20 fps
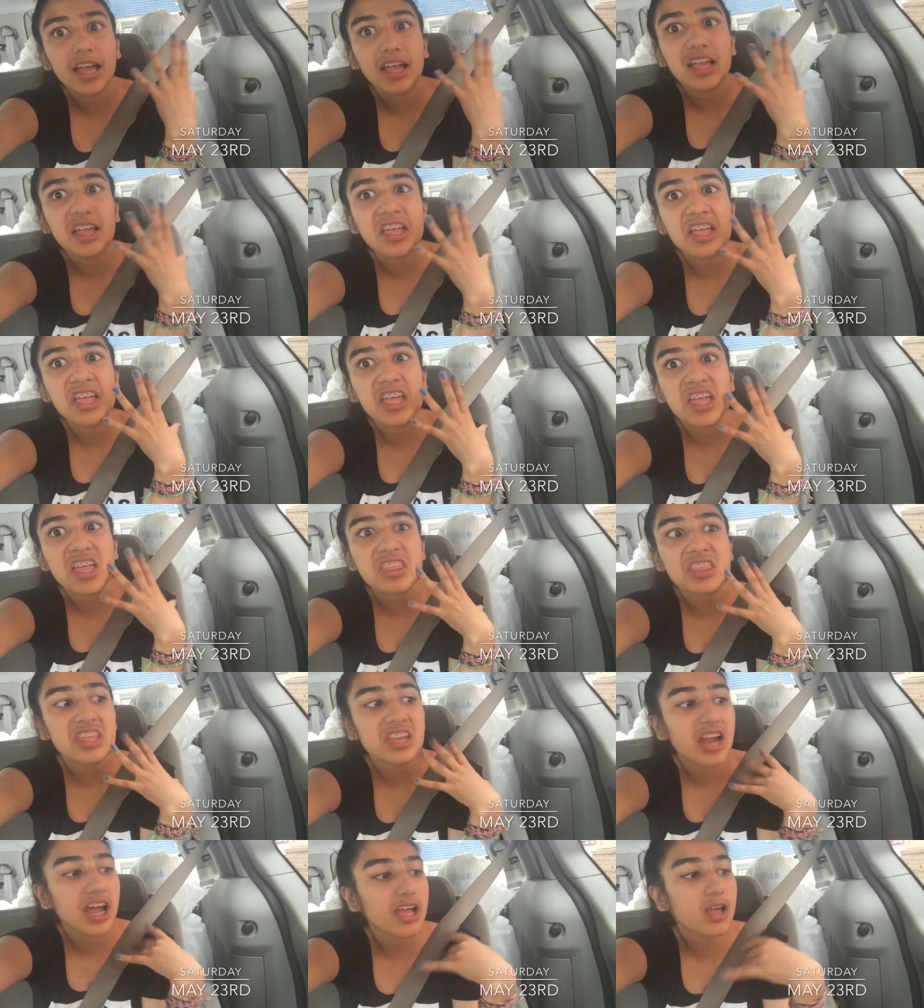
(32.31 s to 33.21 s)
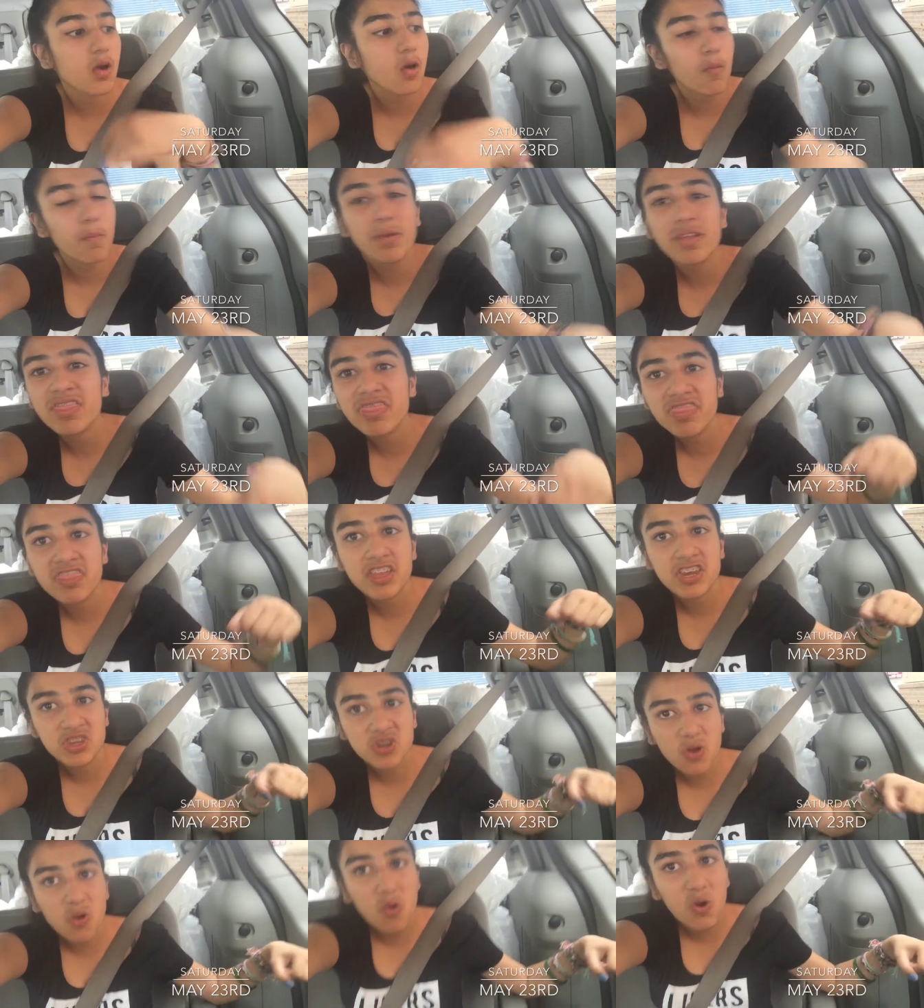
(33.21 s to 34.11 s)
And then I opened the
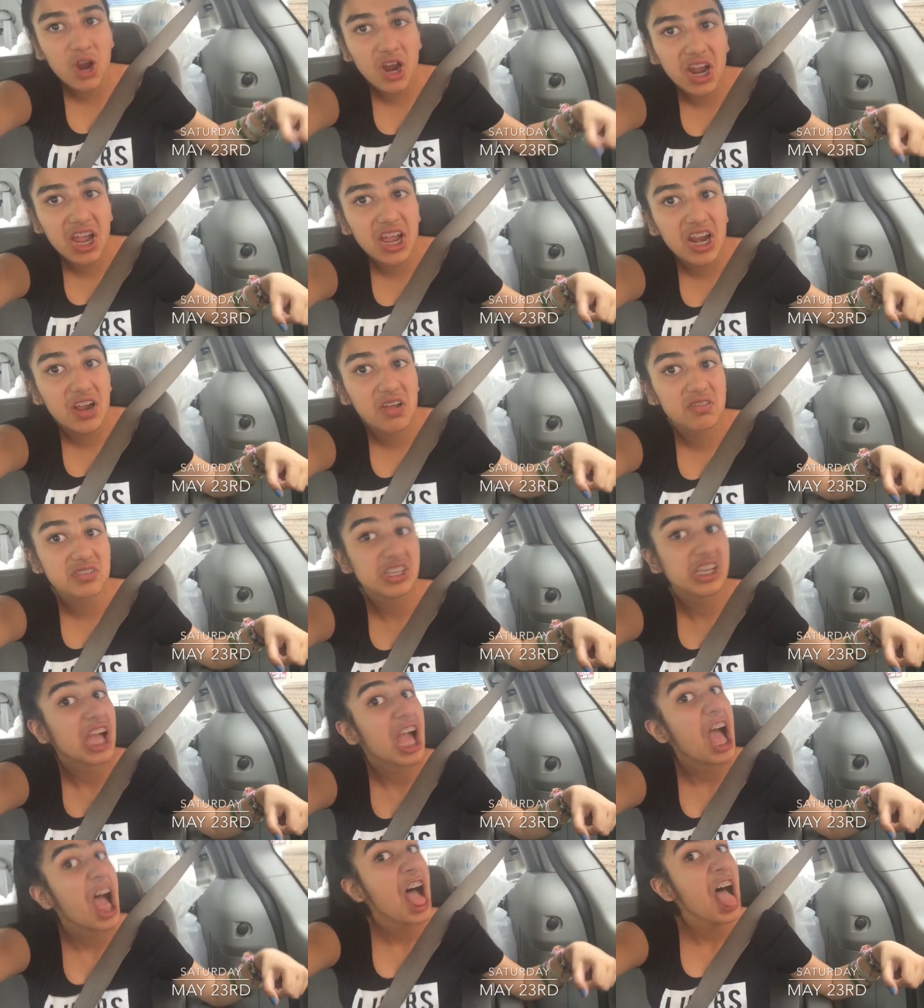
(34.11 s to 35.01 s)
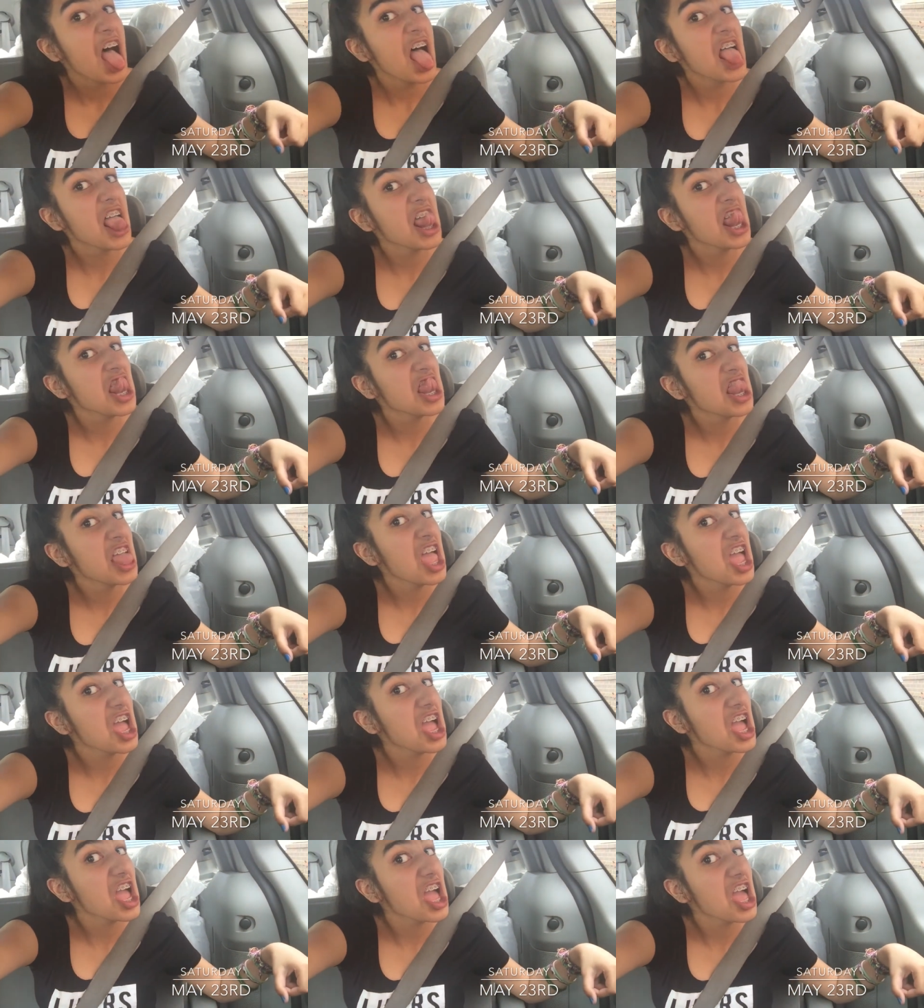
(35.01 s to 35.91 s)
door and I was like,
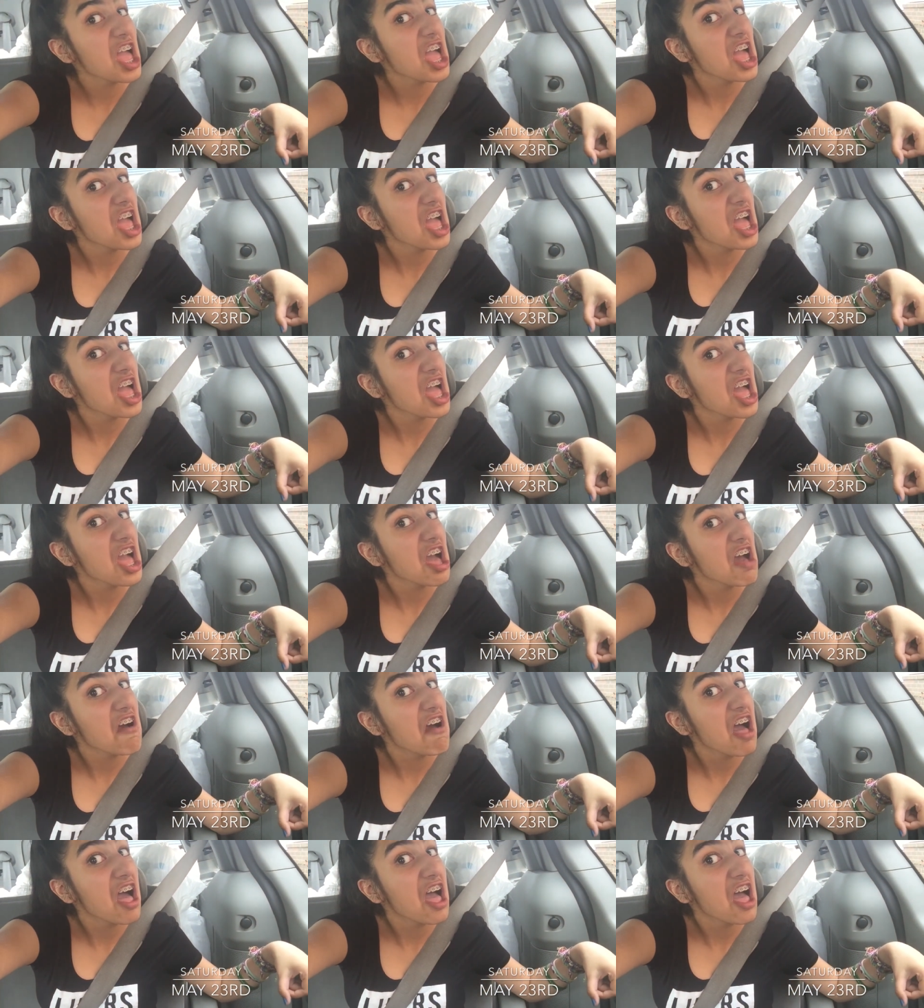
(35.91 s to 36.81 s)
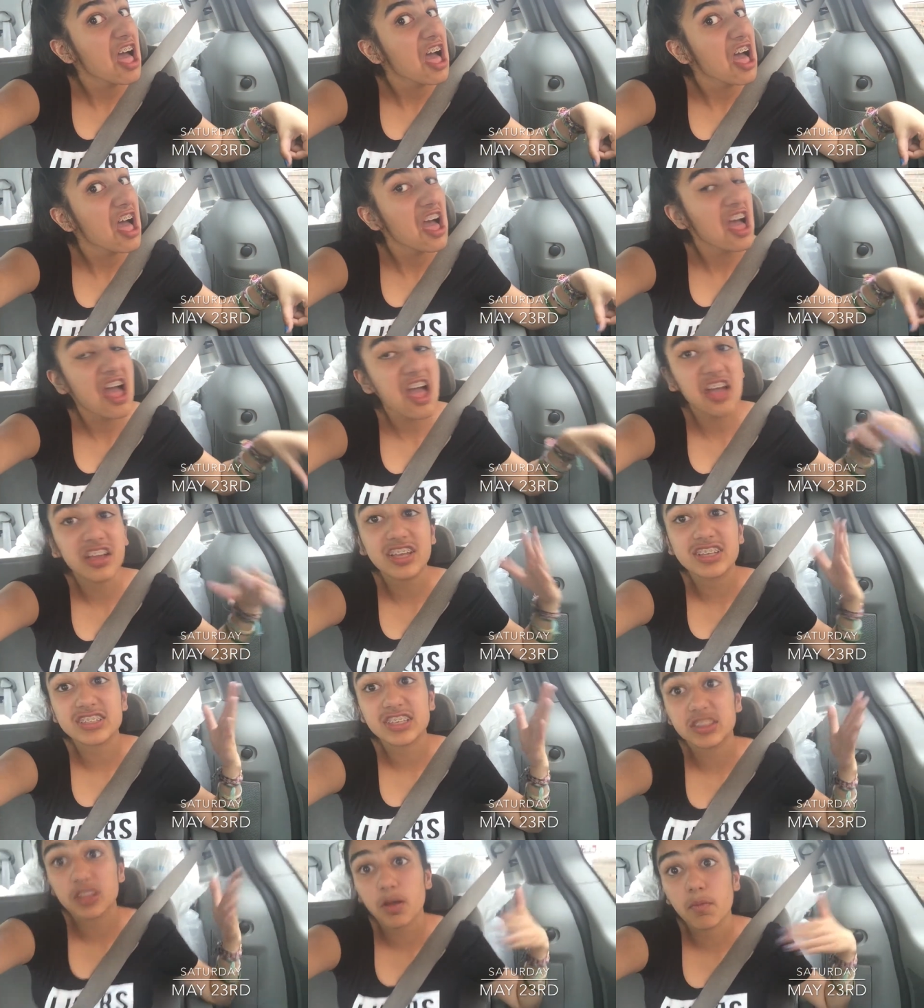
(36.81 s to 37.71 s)
oh,
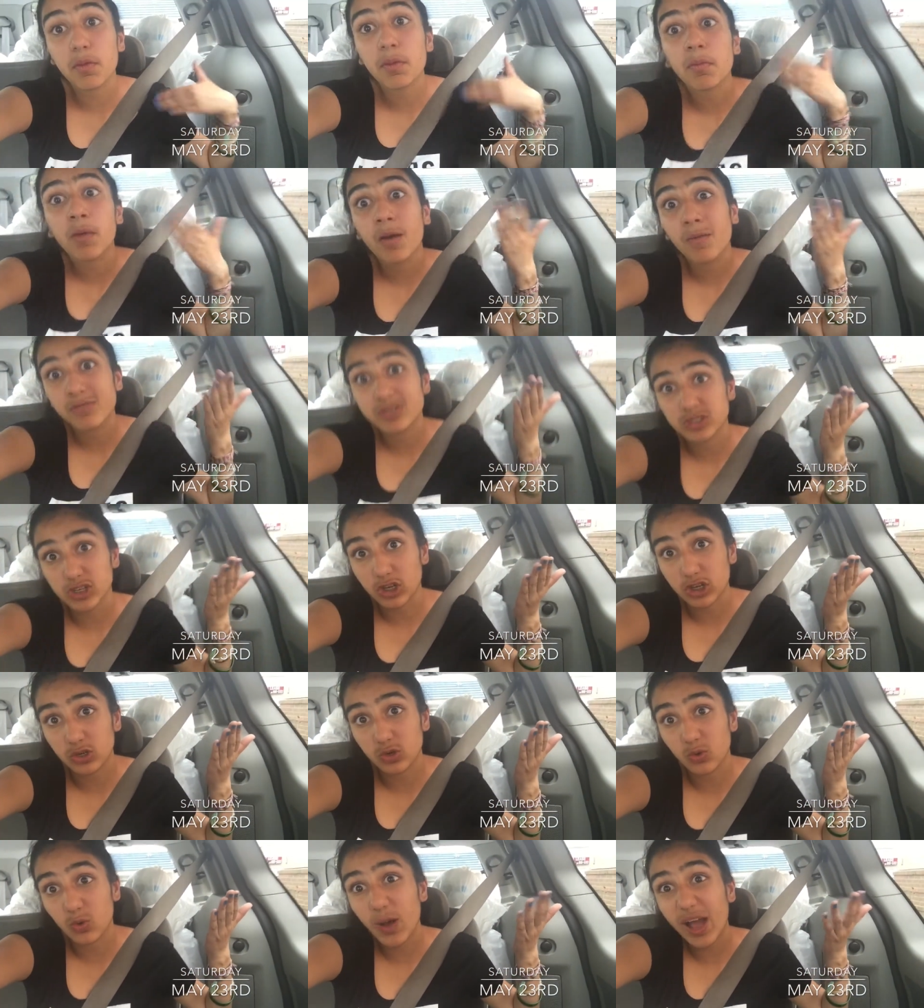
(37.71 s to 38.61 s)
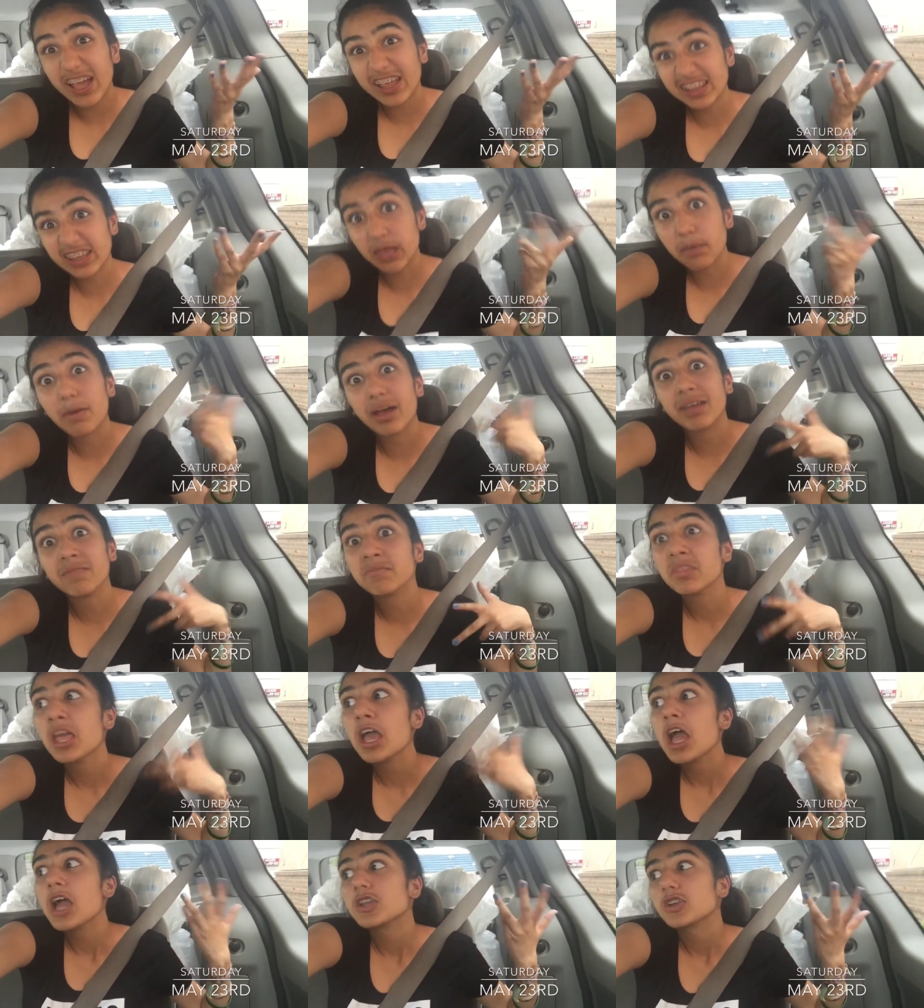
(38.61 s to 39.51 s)
because I thought my mom was talking too quietly, but
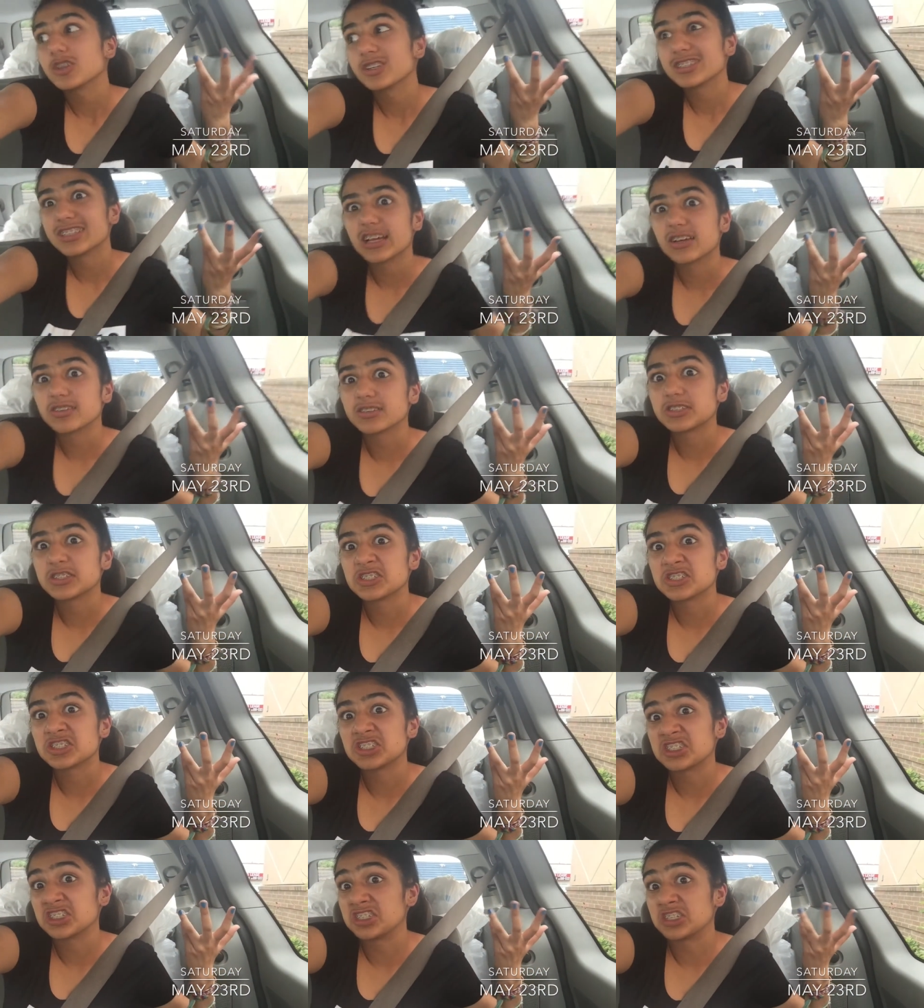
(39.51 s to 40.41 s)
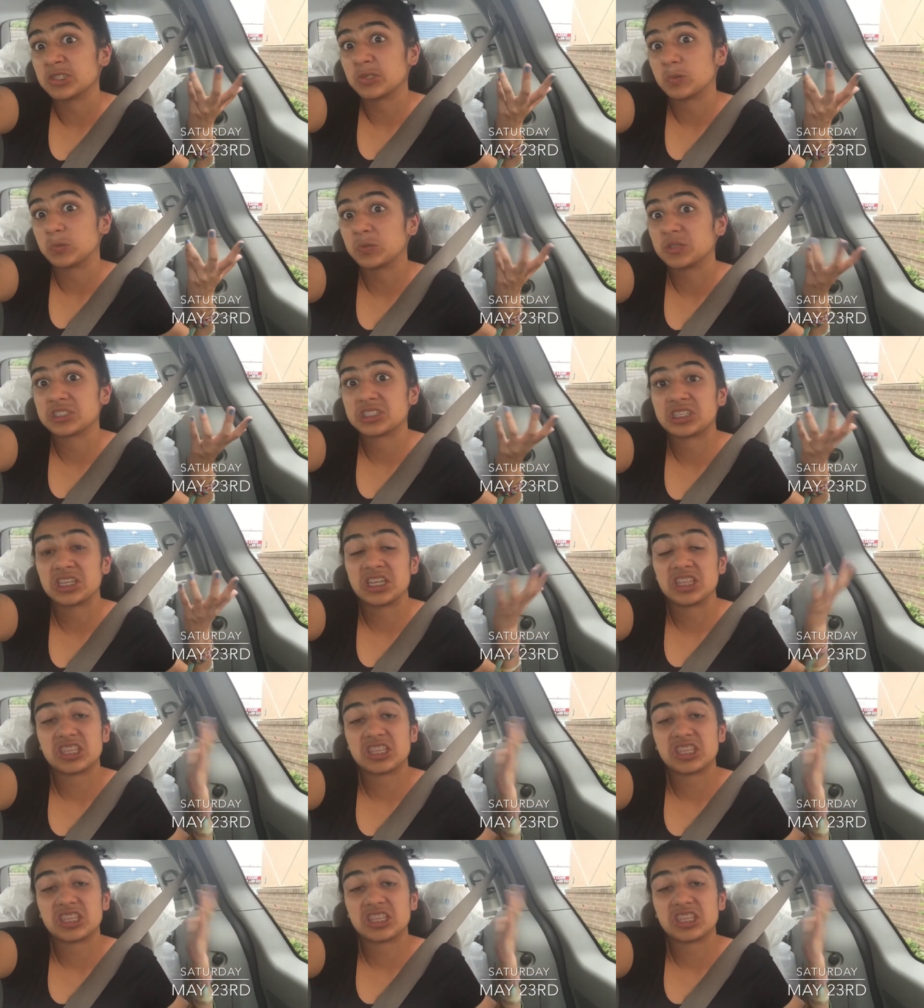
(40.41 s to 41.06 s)
turns out just just wasn't.